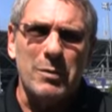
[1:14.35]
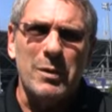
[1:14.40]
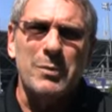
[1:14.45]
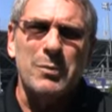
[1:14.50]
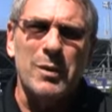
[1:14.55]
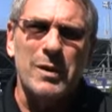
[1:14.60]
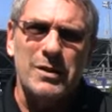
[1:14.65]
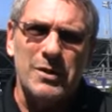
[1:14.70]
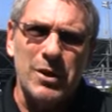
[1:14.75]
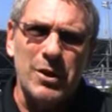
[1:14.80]
went
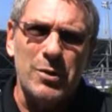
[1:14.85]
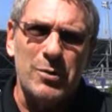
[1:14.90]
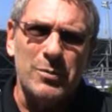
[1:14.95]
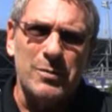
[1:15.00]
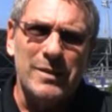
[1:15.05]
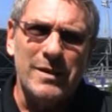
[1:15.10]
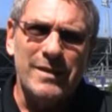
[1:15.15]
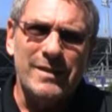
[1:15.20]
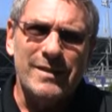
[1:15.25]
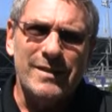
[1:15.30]
1-2
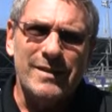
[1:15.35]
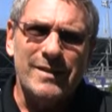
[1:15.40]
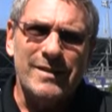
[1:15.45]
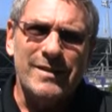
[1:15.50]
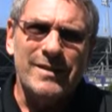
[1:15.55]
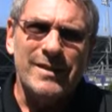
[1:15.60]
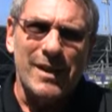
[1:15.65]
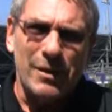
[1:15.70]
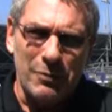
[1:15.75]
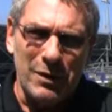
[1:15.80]

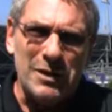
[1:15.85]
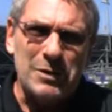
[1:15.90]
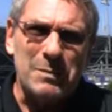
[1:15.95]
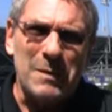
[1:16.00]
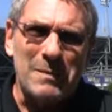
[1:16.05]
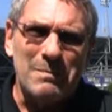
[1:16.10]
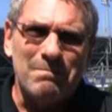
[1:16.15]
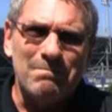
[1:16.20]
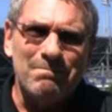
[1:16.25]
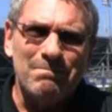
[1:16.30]
at
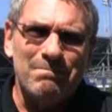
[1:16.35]
Richmond.